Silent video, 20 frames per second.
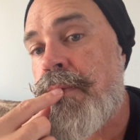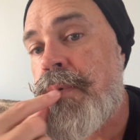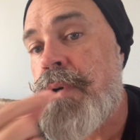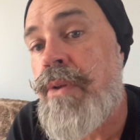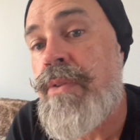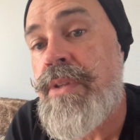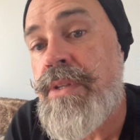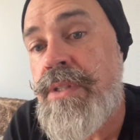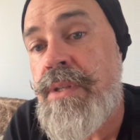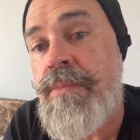
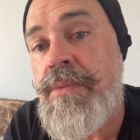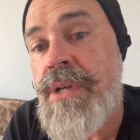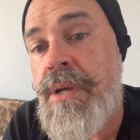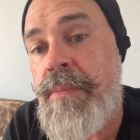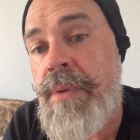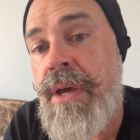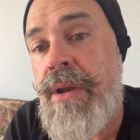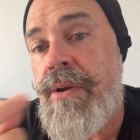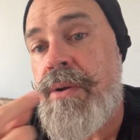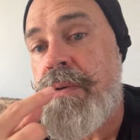on this subject
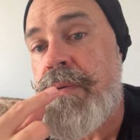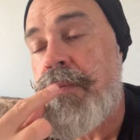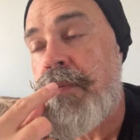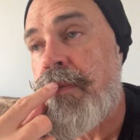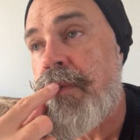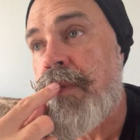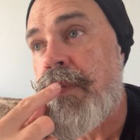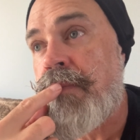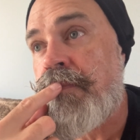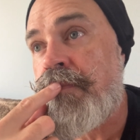matter.
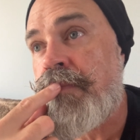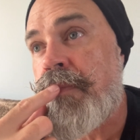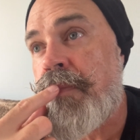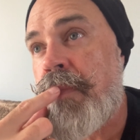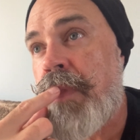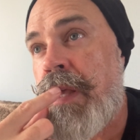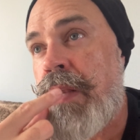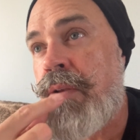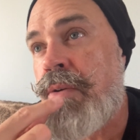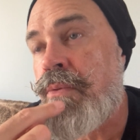
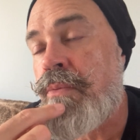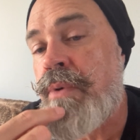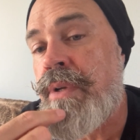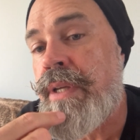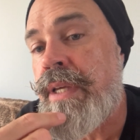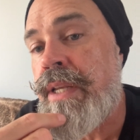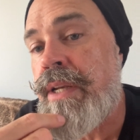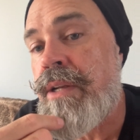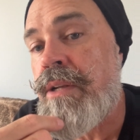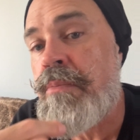I don't want
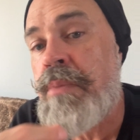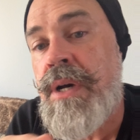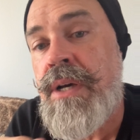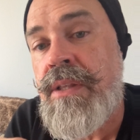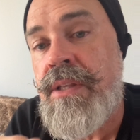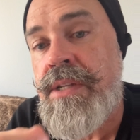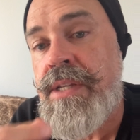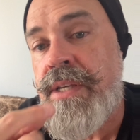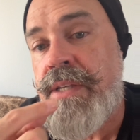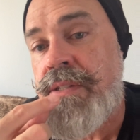to get into
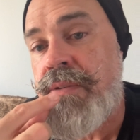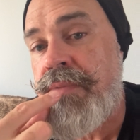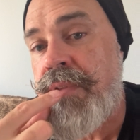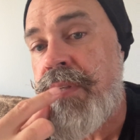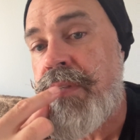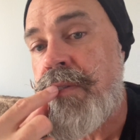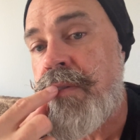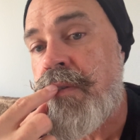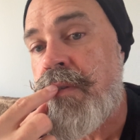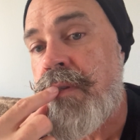politics of
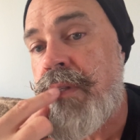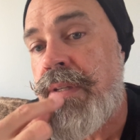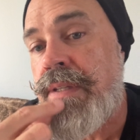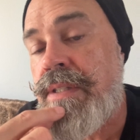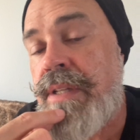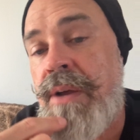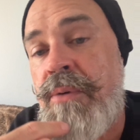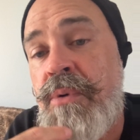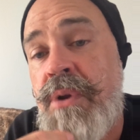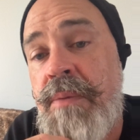this.
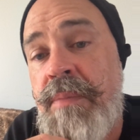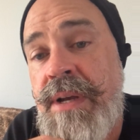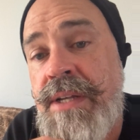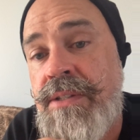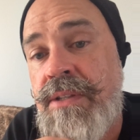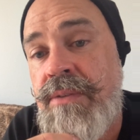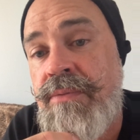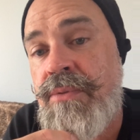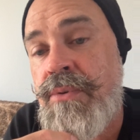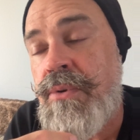That's not what I'm
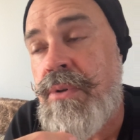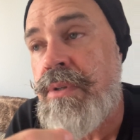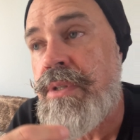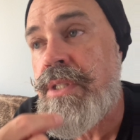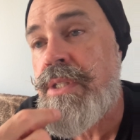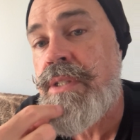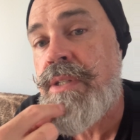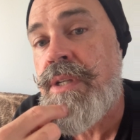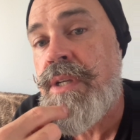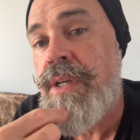asking for.
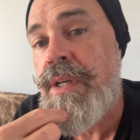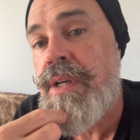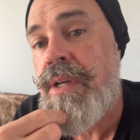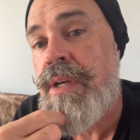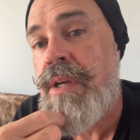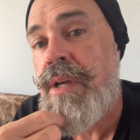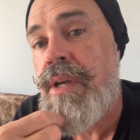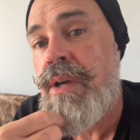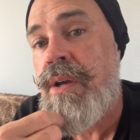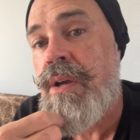Just
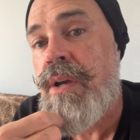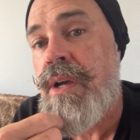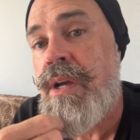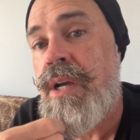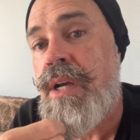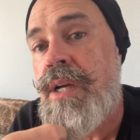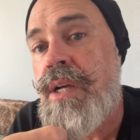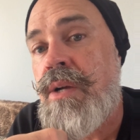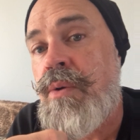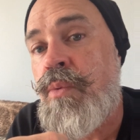
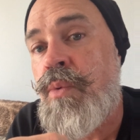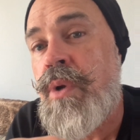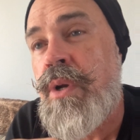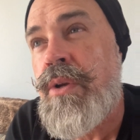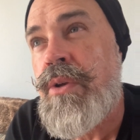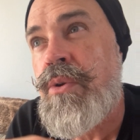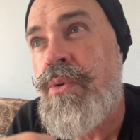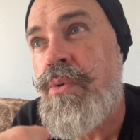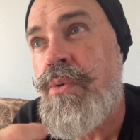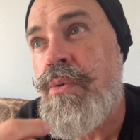where
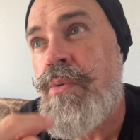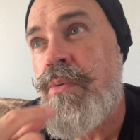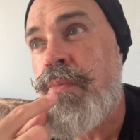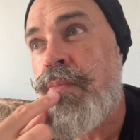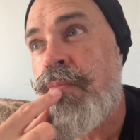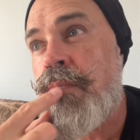you